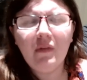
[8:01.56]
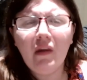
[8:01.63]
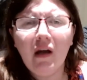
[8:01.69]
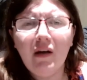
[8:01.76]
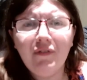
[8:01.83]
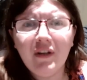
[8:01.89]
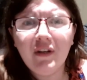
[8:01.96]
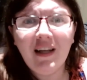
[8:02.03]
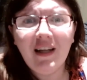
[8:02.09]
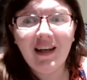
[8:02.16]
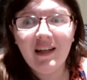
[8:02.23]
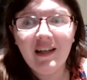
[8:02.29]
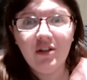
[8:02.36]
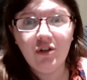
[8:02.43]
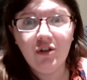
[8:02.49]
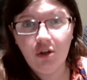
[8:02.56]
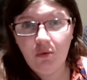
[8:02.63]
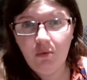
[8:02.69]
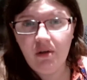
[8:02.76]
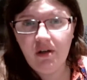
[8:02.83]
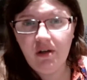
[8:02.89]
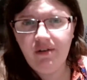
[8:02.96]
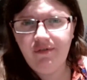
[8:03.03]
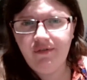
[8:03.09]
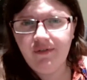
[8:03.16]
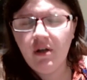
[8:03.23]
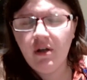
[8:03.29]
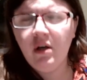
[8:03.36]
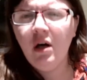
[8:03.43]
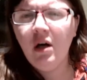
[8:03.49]
I felt like I didn't know enough
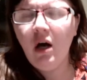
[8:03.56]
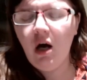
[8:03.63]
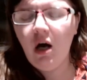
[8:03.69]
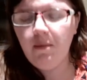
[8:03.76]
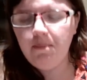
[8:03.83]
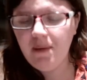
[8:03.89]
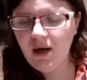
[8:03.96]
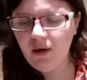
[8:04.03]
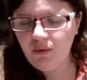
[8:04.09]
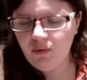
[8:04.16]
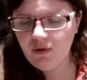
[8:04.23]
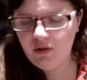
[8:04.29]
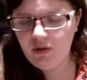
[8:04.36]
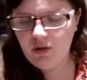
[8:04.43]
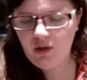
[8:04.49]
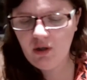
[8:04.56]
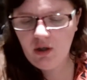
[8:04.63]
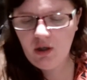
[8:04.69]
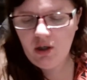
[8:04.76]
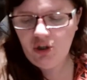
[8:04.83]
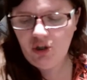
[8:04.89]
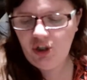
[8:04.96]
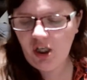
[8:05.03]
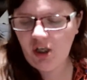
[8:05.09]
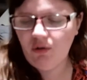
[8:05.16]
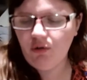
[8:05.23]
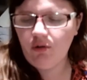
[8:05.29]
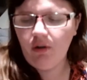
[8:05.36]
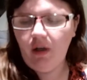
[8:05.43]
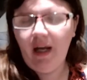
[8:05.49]
about
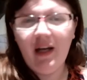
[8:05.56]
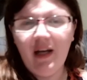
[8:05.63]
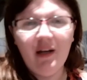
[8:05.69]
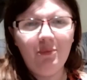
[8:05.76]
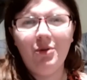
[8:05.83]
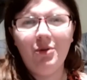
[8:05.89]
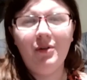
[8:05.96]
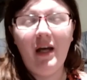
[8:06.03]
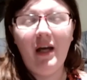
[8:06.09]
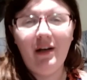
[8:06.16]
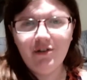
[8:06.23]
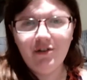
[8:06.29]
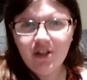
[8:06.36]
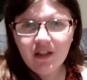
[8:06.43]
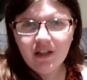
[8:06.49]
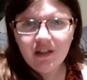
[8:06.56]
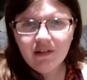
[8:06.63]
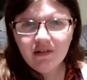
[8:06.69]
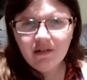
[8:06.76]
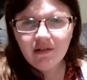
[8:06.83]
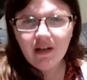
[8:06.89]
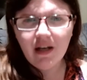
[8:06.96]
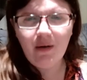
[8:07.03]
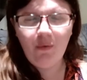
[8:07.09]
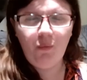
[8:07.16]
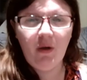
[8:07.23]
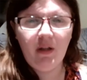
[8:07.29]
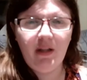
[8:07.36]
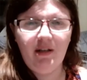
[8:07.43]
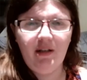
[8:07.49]
general animal energies and
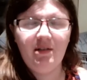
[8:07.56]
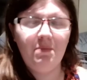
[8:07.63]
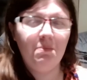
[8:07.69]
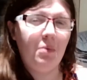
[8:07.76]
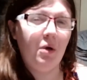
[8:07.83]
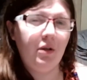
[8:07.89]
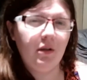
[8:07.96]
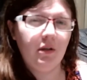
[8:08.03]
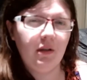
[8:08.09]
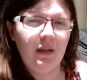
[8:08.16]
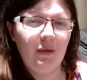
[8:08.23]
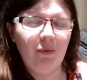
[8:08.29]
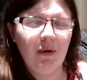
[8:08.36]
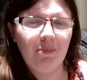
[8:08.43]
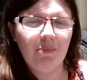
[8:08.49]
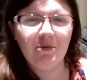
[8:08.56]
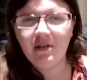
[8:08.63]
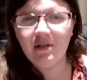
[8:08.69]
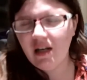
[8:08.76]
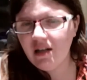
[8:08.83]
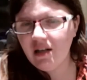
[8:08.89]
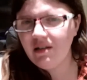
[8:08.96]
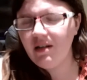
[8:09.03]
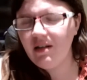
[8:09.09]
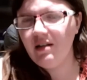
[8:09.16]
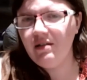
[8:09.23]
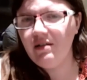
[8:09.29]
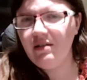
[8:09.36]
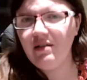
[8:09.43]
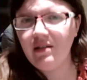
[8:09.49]
what they symbolically represent
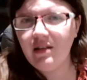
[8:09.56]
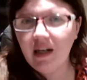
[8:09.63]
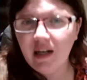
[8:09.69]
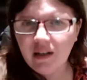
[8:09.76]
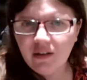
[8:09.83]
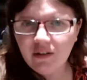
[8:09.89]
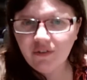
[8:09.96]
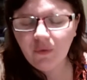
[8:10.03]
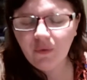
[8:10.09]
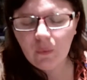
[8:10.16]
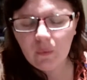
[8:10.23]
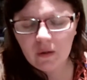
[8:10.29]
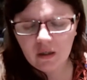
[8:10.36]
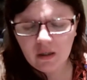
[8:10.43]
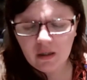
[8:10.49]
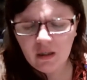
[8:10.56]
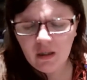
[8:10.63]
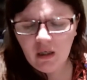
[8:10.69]
and stand for,